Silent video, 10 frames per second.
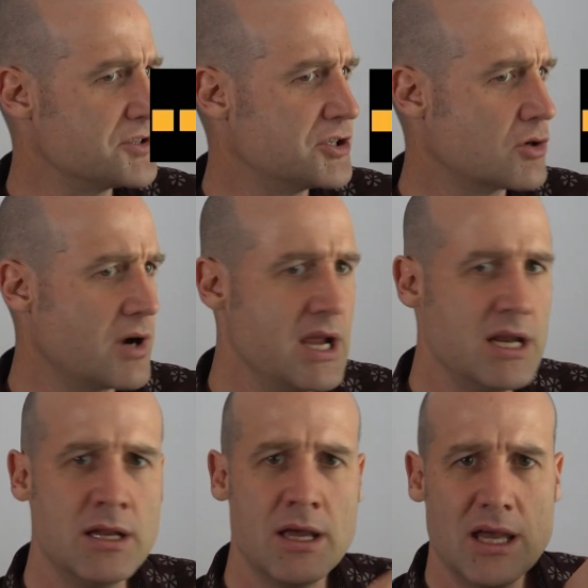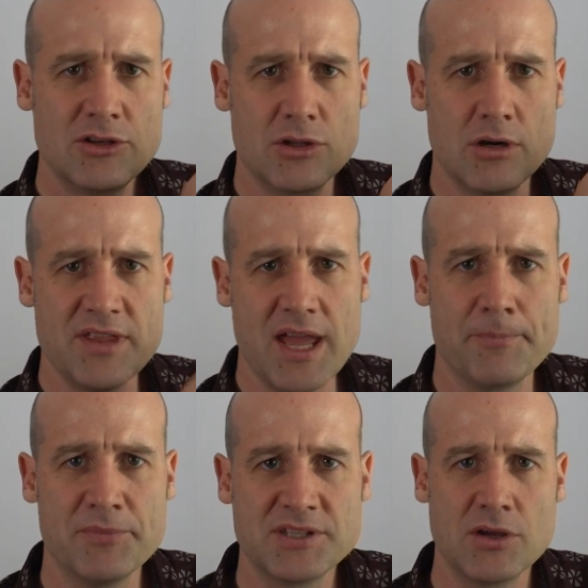screen until they're over
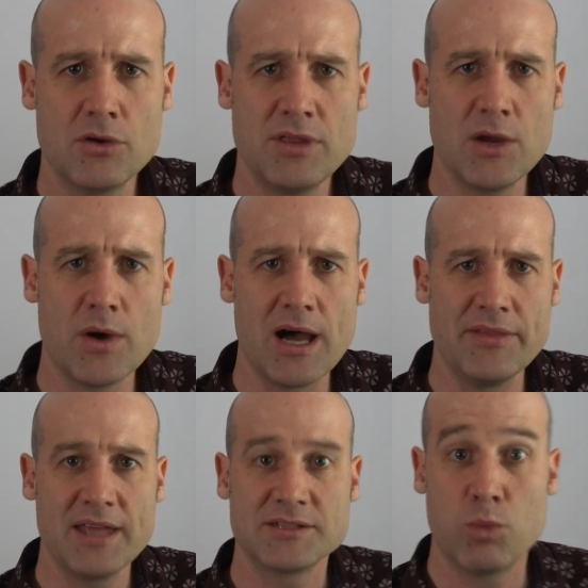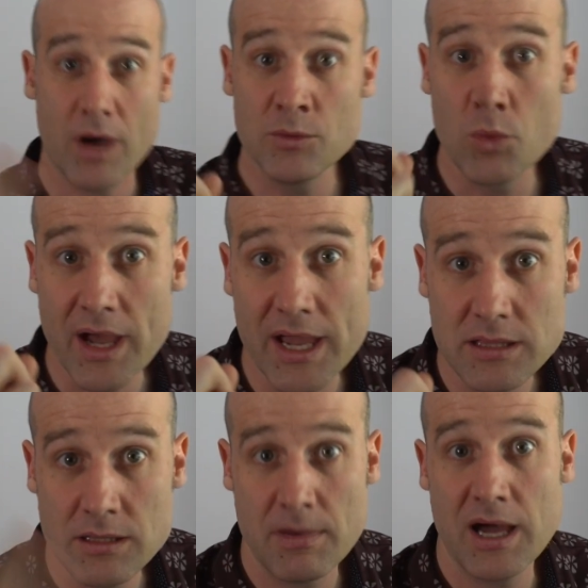there. So there you are. That's one
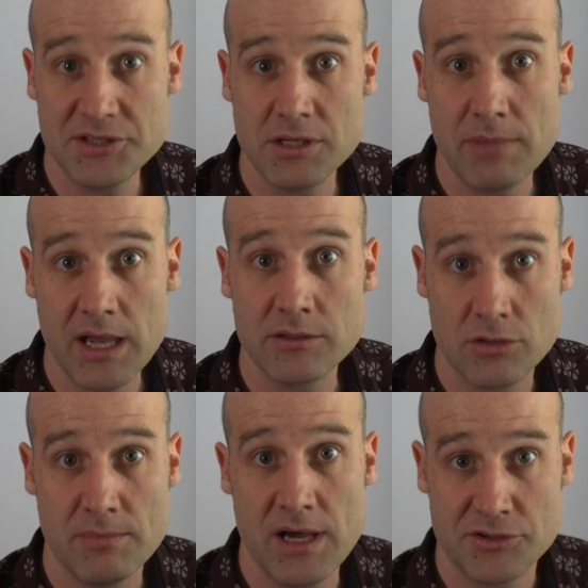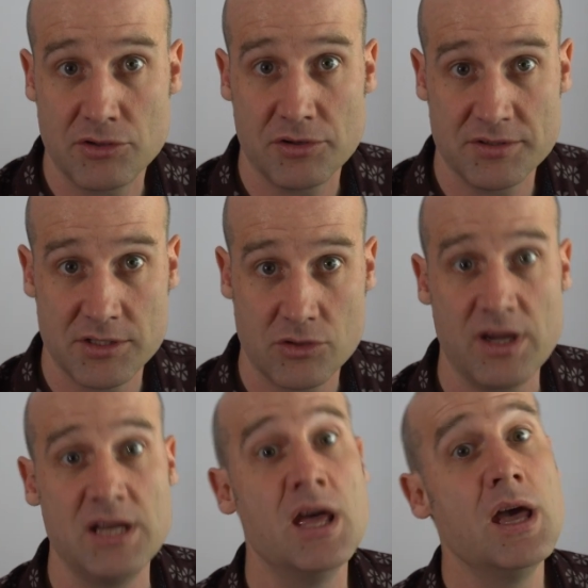way the marching band could march across the
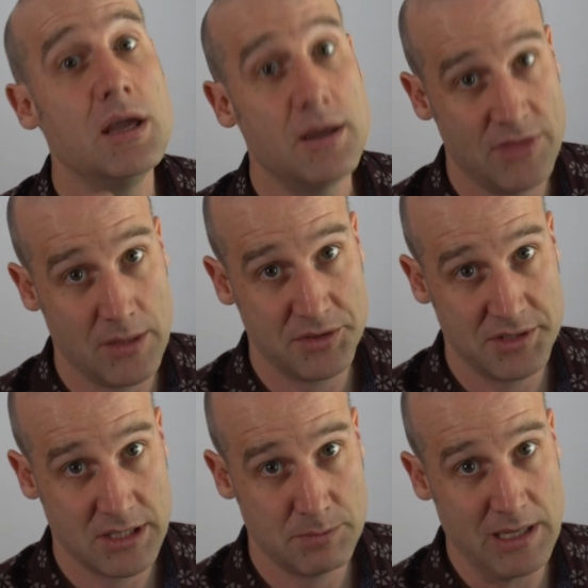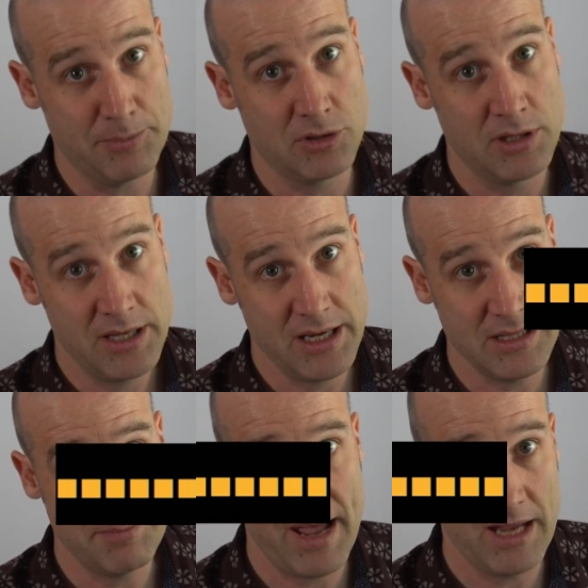screen if there were six people
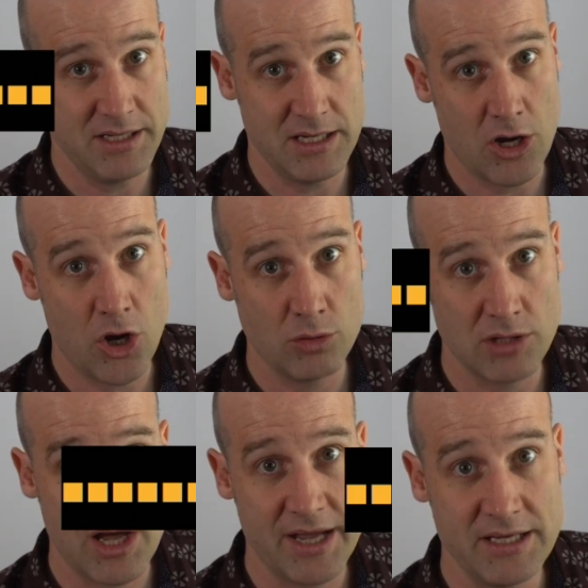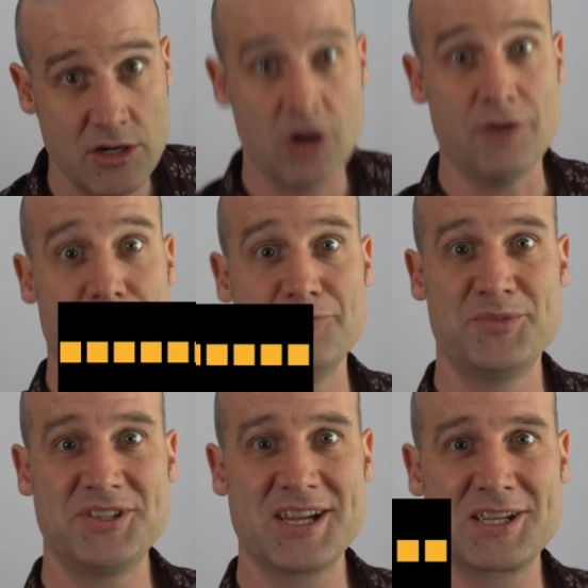in the band, in a whole line of
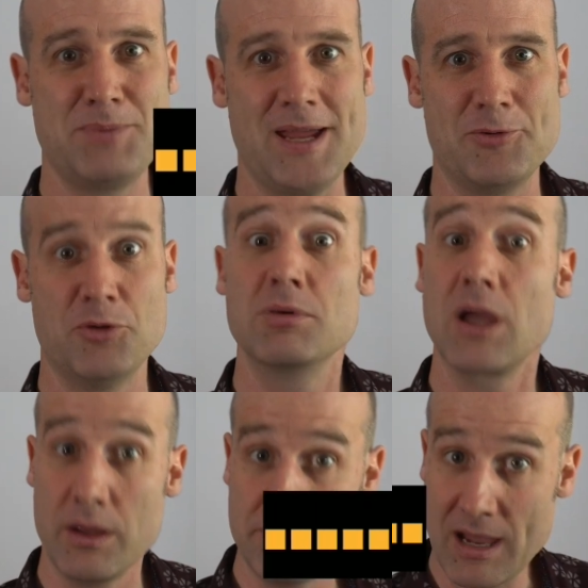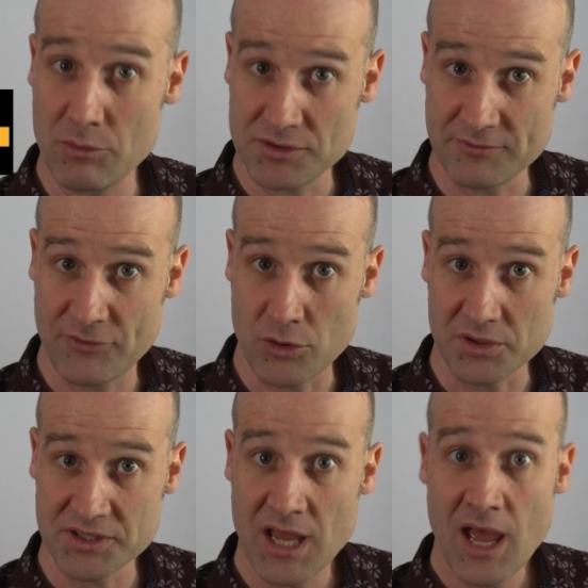six people going backwards and
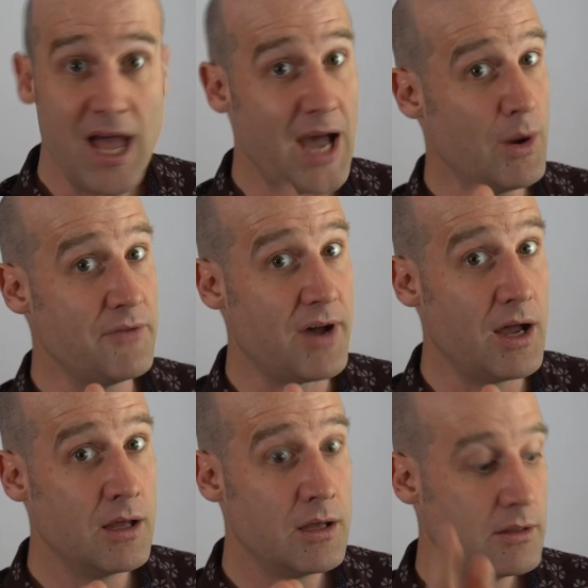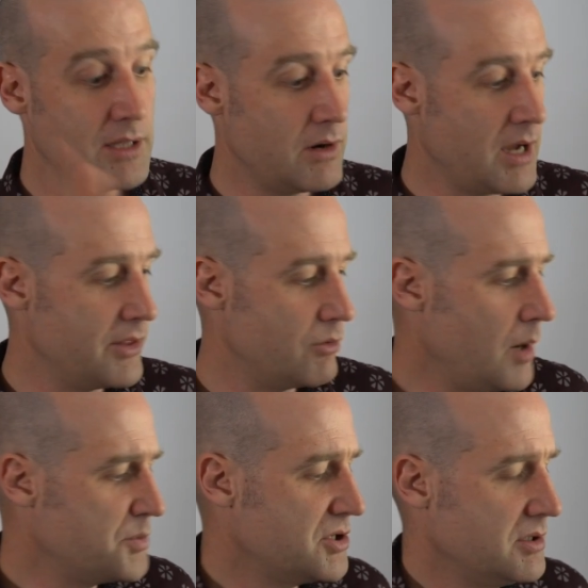forwards. However, there are other
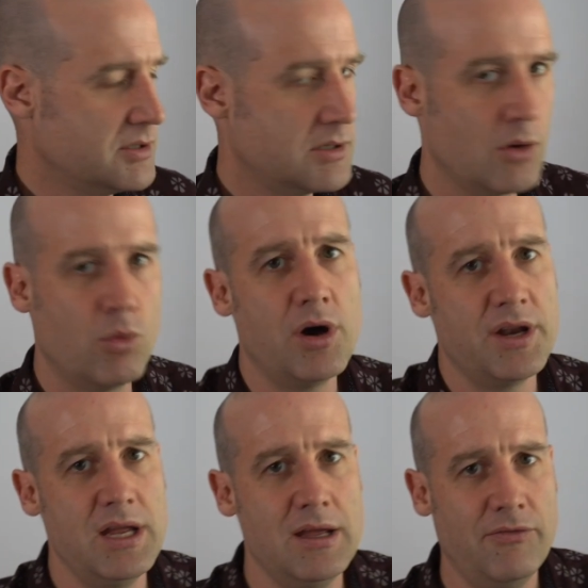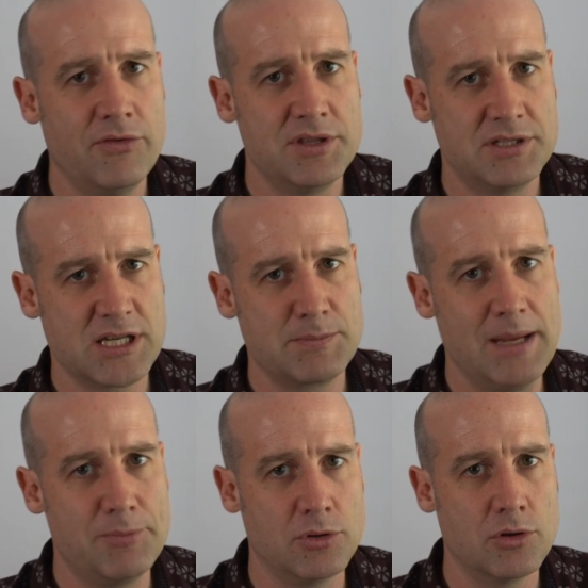options. So what if the six
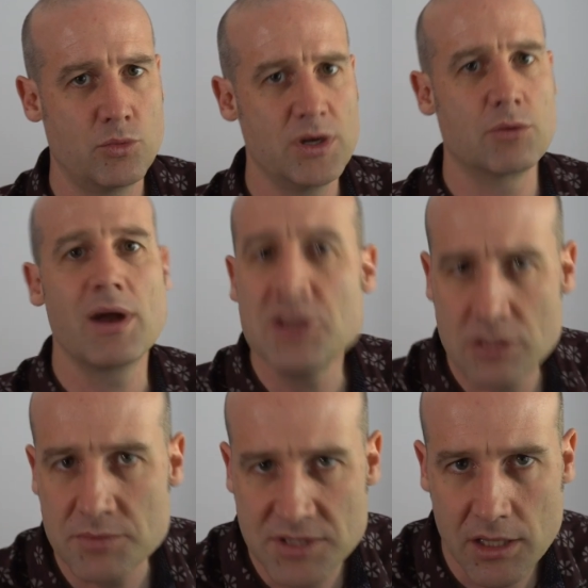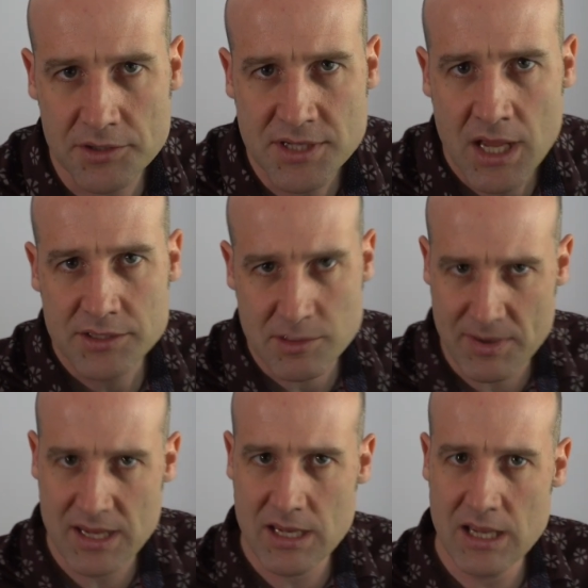people rearrange themselves to
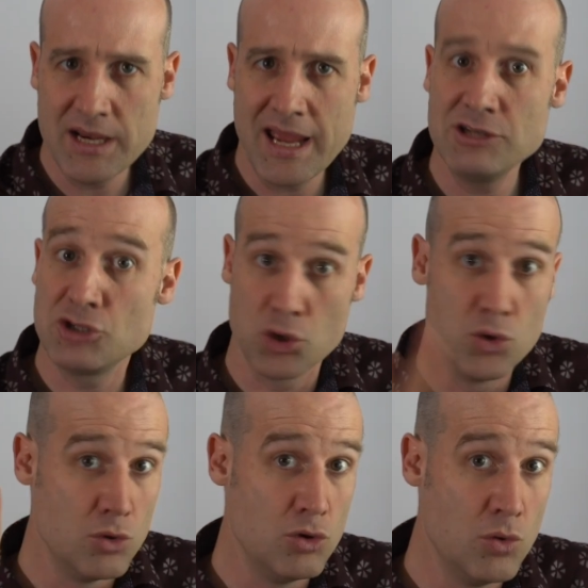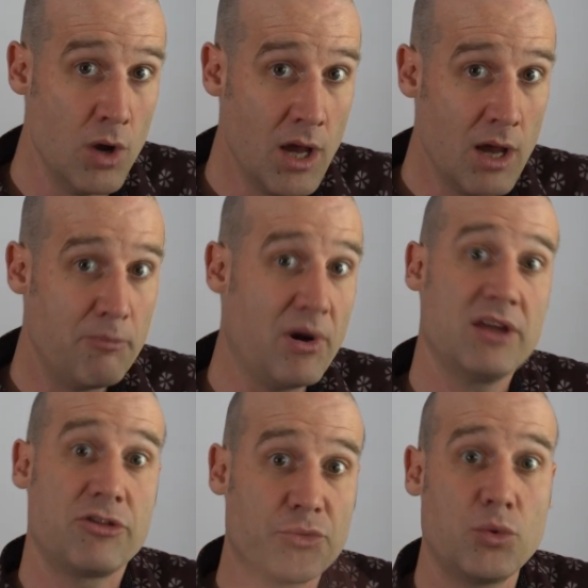be in a
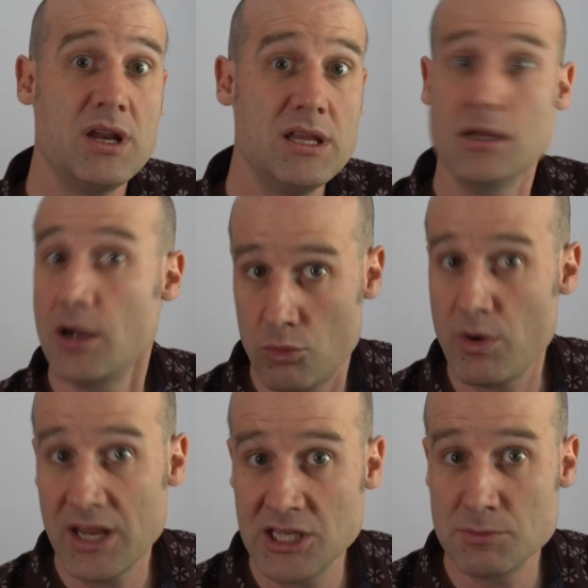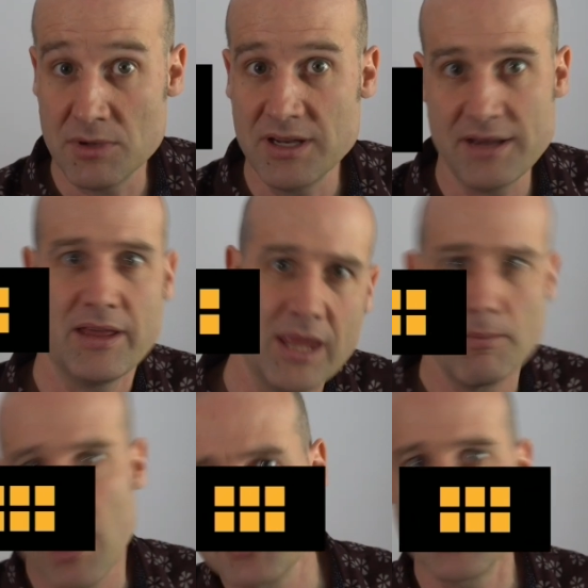2x3 arrangement? And now they
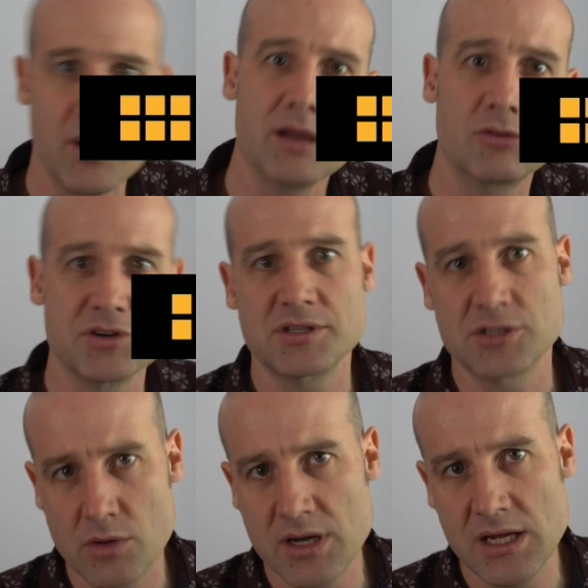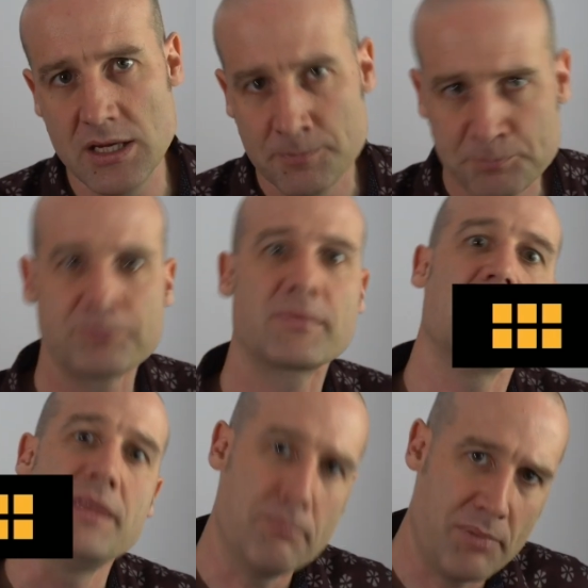march their way across the screen
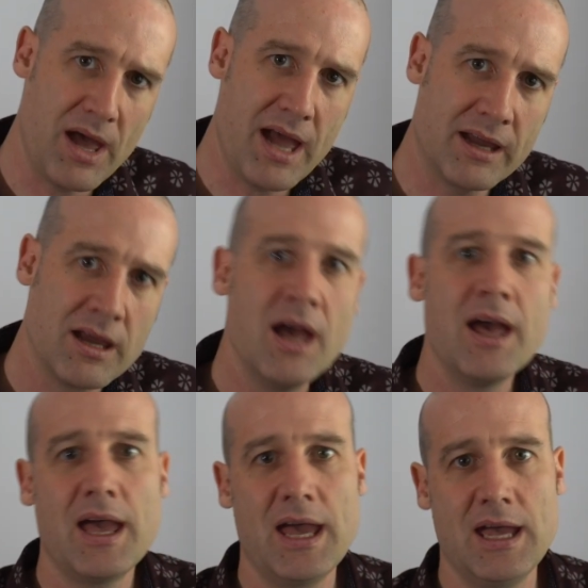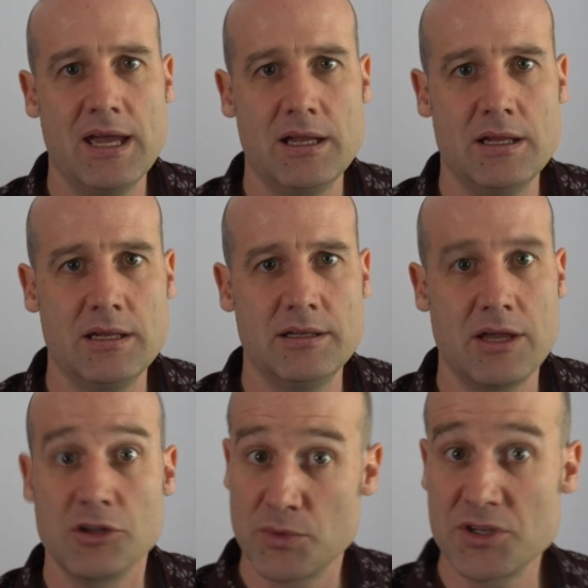and then back, and
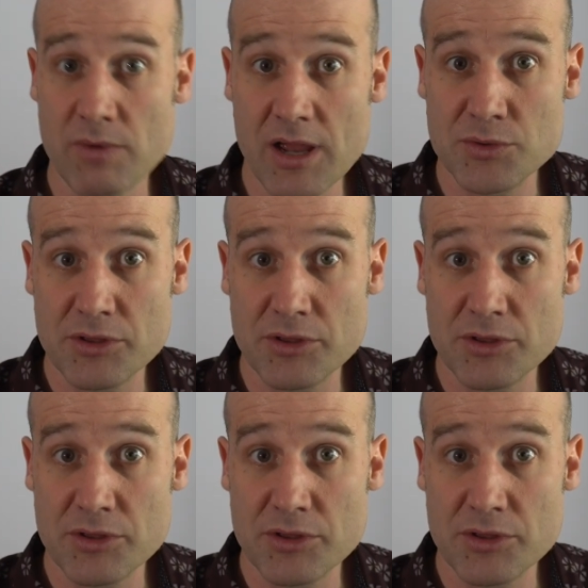they could switch around to a